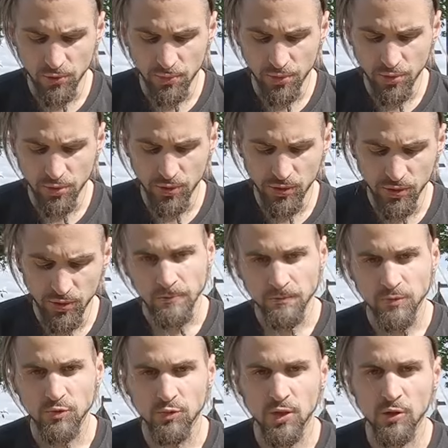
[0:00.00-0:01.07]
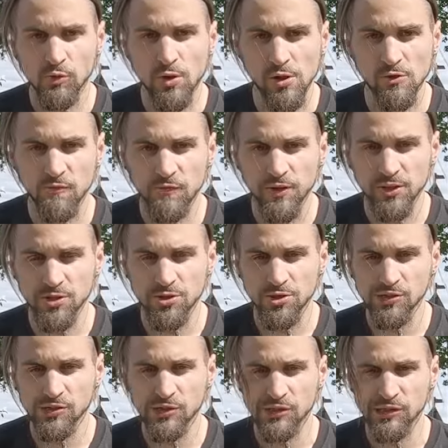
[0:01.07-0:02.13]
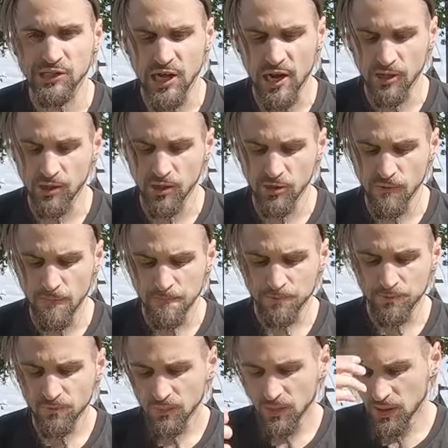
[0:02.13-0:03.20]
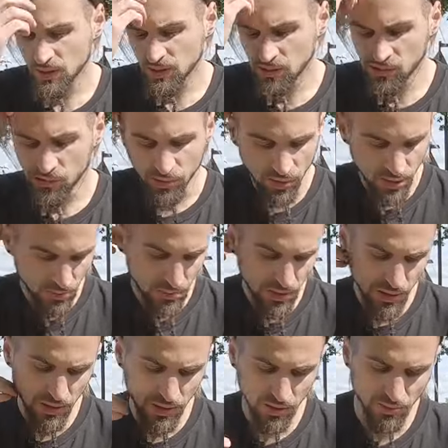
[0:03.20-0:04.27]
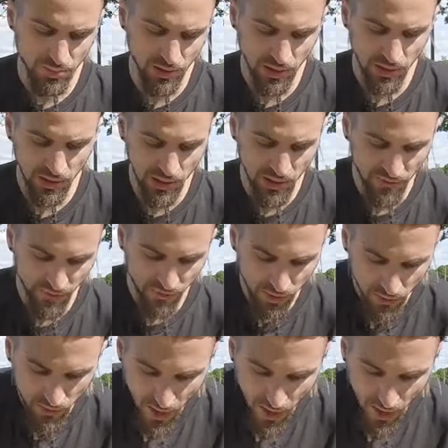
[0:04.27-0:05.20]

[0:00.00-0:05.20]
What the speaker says: point where one finishes the salad and there's only meat and bread left.